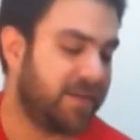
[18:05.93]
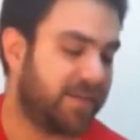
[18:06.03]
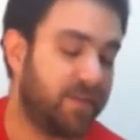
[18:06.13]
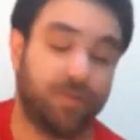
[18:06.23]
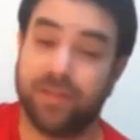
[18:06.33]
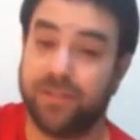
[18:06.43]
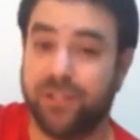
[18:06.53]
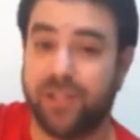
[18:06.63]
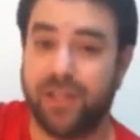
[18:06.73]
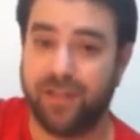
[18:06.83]
So the
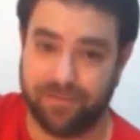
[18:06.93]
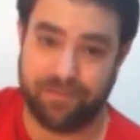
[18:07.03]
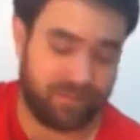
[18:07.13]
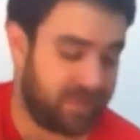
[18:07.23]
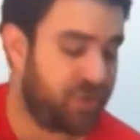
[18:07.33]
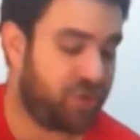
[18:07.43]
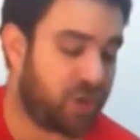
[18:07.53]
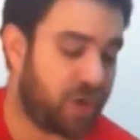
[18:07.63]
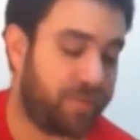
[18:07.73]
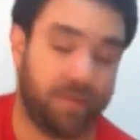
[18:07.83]
G
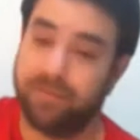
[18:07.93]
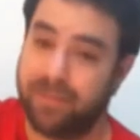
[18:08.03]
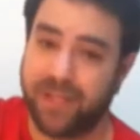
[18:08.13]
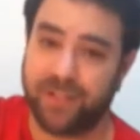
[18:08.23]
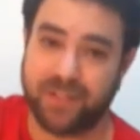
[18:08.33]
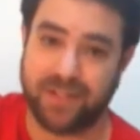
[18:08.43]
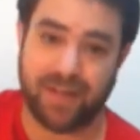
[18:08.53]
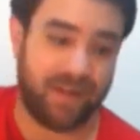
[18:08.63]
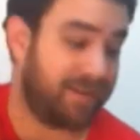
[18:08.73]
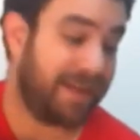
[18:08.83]
sharp major
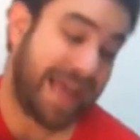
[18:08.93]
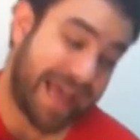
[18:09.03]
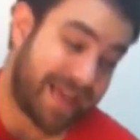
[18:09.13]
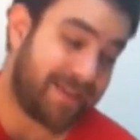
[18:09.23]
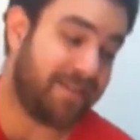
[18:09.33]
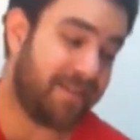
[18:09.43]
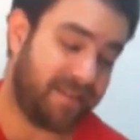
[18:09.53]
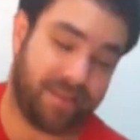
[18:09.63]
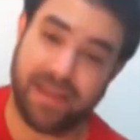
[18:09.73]
scale and